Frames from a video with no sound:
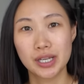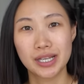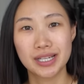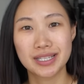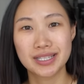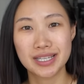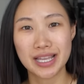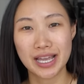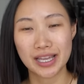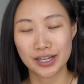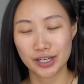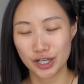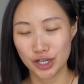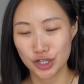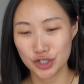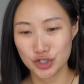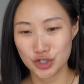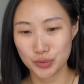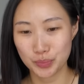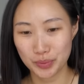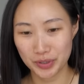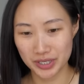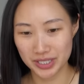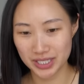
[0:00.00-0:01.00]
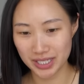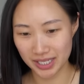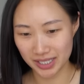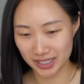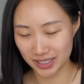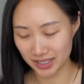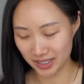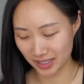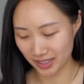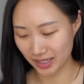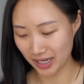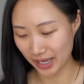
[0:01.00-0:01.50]
It's not
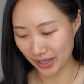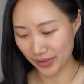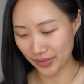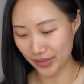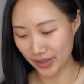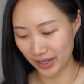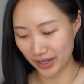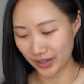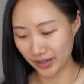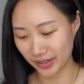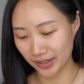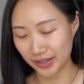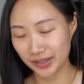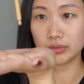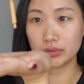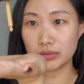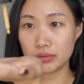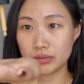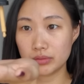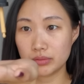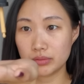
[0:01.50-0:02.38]
100% not there.